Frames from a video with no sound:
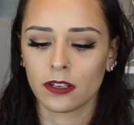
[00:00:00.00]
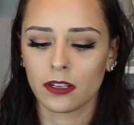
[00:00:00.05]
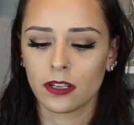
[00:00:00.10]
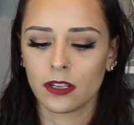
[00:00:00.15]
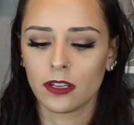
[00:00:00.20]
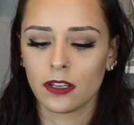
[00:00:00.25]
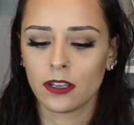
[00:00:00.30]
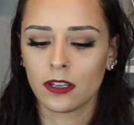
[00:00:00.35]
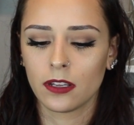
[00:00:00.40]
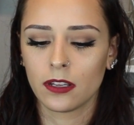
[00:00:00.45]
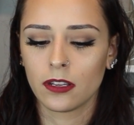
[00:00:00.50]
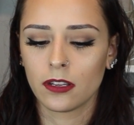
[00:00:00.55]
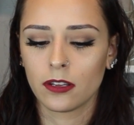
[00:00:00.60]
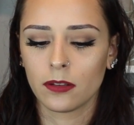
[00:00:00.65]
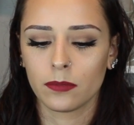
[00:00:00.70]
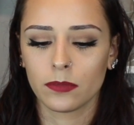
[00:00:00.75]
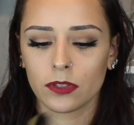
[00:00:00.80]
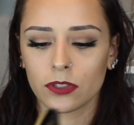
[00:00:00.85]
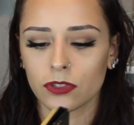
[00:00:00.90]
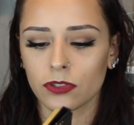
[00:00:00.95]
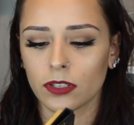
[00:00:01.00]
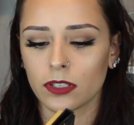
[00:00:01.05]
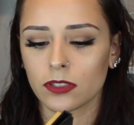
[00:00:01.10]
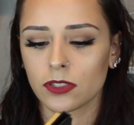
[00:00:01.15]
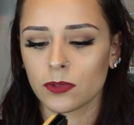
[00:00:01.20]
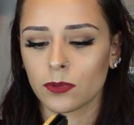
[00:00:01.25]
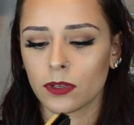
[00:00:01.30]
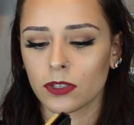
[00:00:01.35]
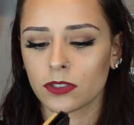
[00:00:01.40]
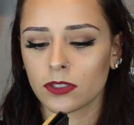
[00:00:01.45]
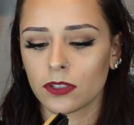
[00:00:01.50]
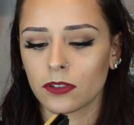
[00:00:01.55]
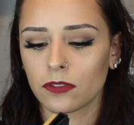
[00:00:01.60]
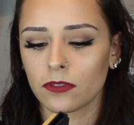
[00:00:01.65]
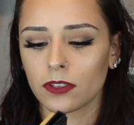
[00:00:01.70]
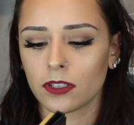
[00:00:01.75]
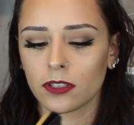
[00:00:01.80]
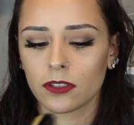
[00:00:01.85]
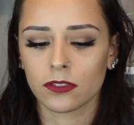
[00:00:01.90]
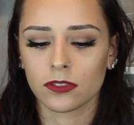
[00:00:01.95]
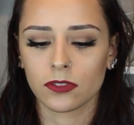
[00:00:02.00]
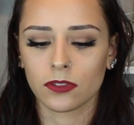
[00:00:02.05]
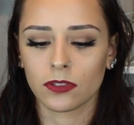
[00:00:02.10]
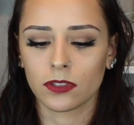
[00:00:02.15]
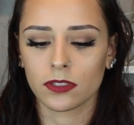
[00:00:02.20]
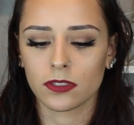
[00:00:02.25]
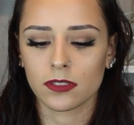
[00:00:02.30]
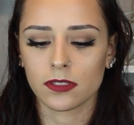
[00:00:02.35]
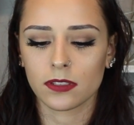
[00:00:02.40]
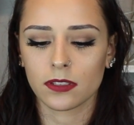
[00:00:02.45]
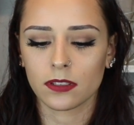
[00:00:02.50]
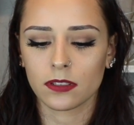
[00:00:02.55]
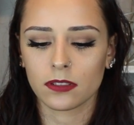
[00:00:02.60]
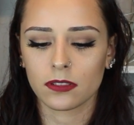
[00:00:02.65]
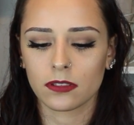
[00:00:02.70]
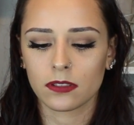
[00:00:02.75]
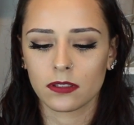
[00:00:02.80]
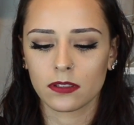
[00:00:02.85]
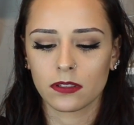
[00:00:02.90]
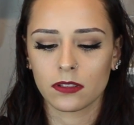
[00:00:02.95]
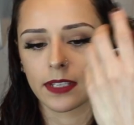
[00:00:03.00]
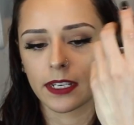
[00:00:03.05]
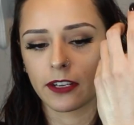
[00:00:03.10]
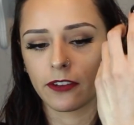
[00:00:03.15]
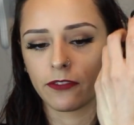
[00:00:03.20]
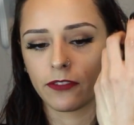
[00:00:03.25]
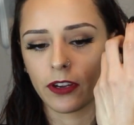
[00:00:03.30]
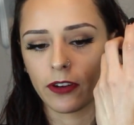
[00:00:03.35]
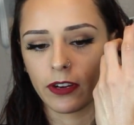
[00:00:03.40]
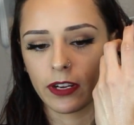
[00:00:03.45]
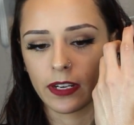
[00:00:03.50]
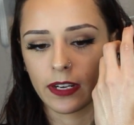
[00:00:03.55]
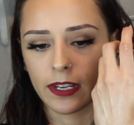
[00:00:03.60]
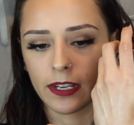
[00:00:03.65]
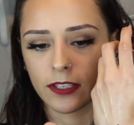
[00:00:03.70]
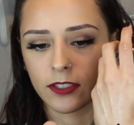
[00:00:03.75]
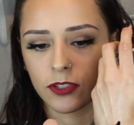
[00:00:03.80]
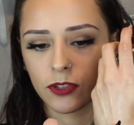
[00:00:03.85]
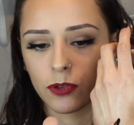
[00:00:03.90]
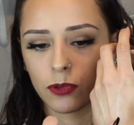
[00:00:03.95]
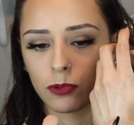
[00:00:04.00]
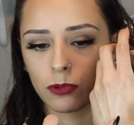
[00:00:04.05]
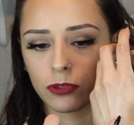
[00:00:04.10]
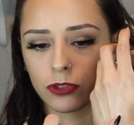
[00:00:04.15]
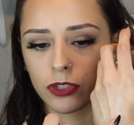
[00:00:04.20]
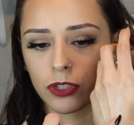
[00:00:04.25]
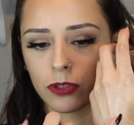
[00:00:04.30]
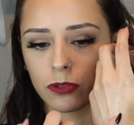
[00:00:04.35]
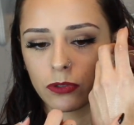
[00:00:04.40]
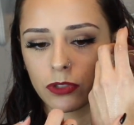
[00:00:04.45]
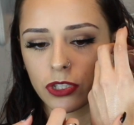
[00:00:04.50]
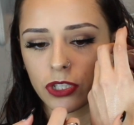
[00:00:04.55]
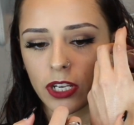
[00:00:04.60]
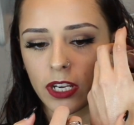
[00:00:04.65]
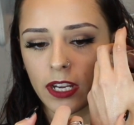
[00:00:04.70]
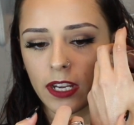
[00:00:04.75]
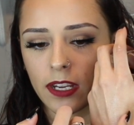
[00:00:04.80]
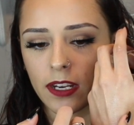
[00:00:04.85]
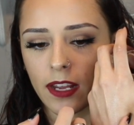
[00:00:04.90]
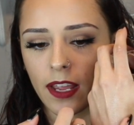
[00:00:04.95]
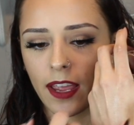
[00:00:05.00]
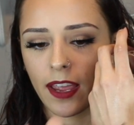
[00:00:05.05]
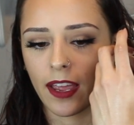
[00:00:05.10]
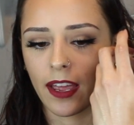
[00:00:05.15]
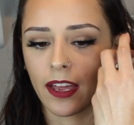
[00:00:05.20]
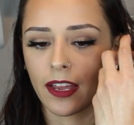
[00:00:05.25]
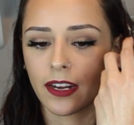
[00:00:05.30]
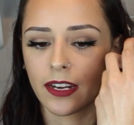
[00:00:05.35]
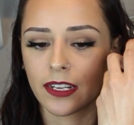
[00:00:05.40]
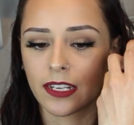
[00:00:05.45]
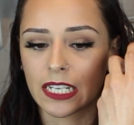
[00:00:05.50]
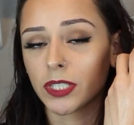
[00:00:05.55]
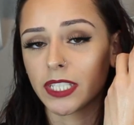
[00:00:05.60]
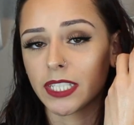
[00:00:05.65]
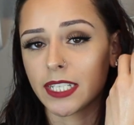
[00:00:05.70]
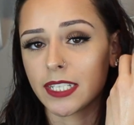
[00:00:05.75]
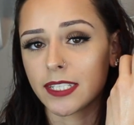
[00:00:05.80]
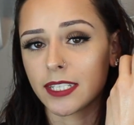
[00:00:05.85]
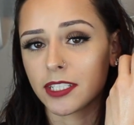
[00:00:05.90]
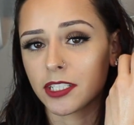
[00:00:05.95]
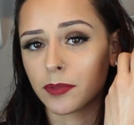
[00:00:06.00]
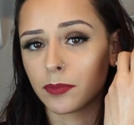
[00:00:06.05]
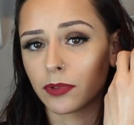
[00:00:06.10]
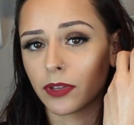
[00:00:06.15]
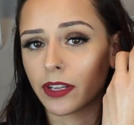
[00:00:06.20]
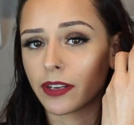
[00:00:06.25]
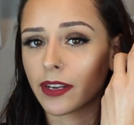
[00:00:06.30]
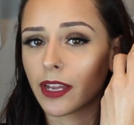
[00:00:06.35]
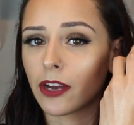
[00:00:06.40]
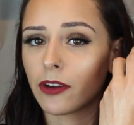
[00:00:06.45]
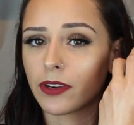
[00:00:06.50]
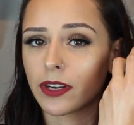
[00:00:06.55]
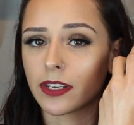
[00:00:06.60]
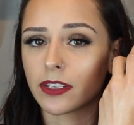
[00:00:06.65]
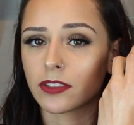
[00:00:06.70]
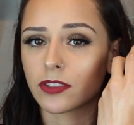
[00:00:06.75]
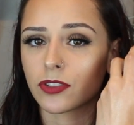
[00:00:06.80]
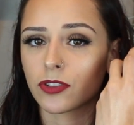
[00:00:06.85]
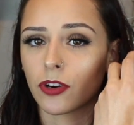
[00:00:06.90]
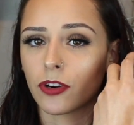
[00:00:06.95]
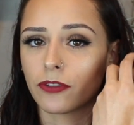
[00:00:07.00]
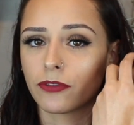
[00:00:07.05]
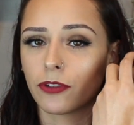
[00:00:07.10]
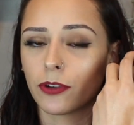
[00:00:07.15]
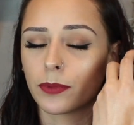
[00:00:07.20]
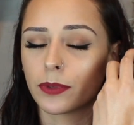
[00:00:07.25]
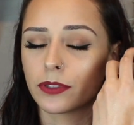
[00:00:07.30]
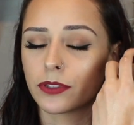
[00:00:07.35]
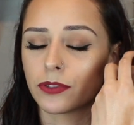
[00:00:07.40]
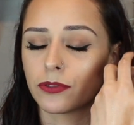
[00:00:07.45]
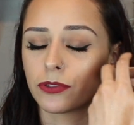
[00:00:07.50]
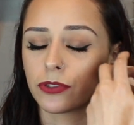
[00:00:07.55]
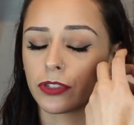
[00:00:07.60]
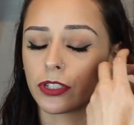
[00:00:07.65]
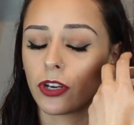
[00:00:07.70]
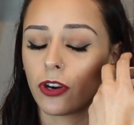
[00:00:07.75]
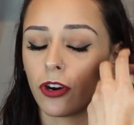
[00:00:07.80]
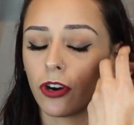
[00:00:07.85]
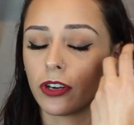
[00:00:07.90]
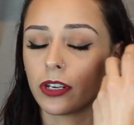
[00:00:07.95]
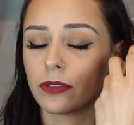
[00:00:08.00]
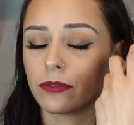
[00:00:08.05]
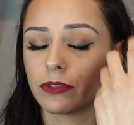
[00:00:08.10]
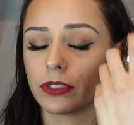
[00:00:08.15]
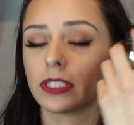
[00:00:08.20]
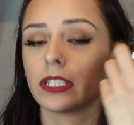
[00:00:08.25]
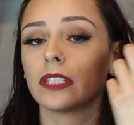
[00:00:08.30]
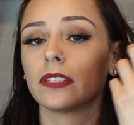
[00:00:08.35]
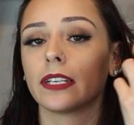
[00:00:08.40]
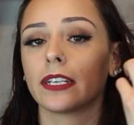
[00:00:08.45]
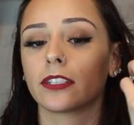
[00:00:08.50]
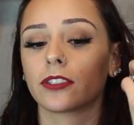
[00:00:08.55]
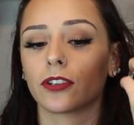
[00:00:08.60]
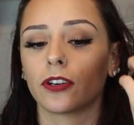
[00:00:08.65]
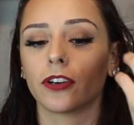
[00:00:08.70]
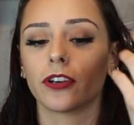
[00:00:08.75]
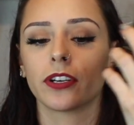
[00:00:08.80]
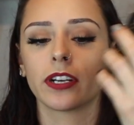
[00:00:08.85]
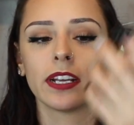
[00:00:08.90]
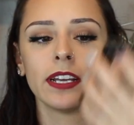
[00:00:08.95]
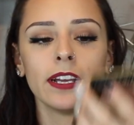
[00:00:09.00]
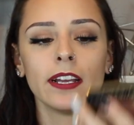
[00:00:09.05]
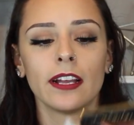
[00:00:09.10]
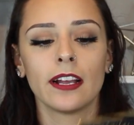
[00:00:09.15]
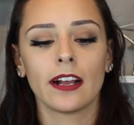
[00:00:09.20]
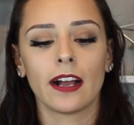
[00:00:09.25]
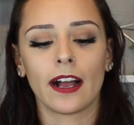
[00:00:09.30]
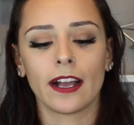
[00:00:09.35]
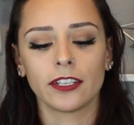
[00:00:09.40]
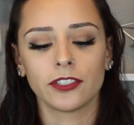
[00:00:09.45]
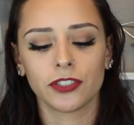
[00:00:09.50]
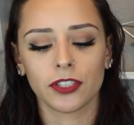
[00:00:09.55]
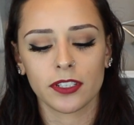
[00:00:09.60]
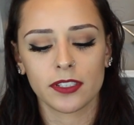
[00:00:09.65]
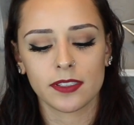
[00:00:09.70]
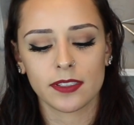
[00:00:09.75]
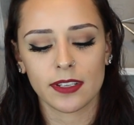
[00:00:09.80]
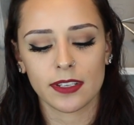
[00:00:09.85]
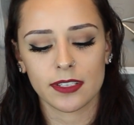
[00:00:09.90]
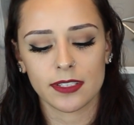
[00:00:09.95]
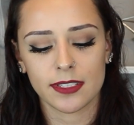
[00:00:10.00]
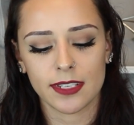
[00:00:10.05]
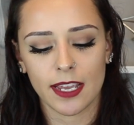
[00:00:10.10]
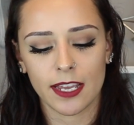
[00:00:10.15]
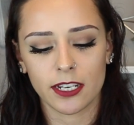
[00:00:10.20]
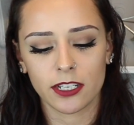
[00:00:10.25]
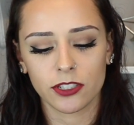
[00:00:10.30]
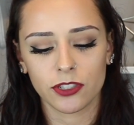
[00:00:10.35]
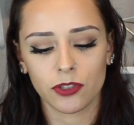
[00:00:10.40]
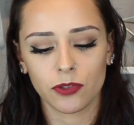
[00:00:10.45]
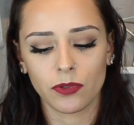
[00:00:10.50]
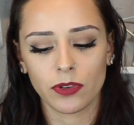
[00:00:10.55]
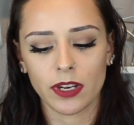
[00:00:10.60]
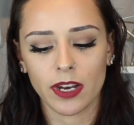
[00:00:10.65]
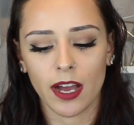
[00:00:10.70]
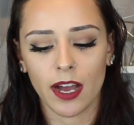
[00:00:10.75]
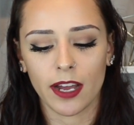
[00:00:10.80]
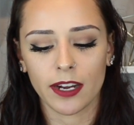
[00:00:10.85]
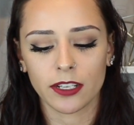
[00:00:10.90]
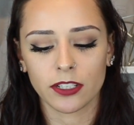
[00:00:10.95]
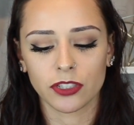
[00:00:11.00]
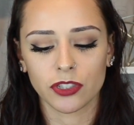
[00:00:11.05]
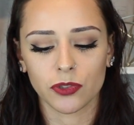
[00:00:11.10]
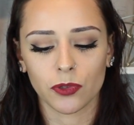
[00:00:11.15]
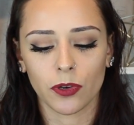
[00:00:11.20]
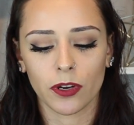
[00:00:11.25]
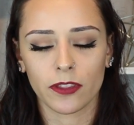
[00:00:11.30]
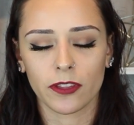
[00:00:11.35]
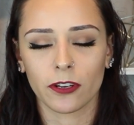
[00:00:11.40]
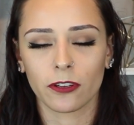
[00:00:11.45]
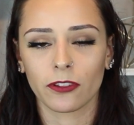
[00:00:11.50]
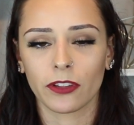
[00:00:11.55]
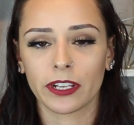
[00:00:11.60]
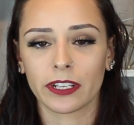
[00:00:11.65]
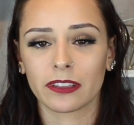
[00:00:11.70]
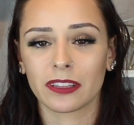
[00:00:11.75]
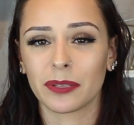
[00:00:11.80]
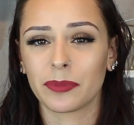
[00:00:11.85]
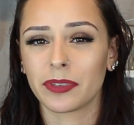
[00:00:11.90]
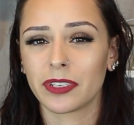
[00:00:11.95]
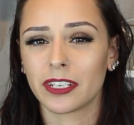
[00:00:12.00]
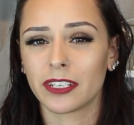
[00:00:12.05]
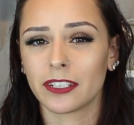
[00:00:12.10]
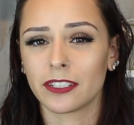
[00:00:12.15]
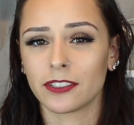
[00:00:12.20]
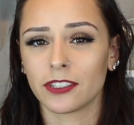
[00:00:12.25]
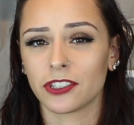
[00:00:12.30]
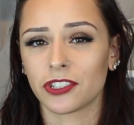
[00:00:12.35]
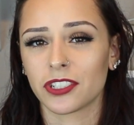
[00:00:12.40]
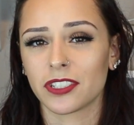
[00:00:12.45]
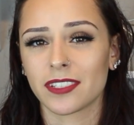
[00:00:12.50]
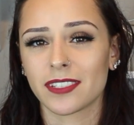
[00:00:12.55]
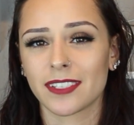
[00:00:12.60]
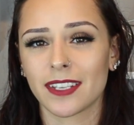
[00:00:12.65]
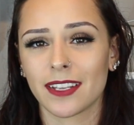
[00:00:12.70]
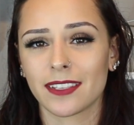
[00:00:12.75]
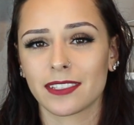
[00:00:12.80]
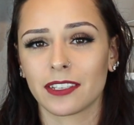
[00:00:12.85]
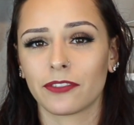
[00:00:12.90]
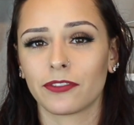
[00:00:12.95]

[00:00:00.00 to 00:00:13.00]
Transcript: I'm gonna try and swatch that over here so you can see it. It's like a very nice cool tone shade and really easy to blend out, as Tarte formulas usually are. I really like Tarte. I just tend to not enjoy their like limited edition sets.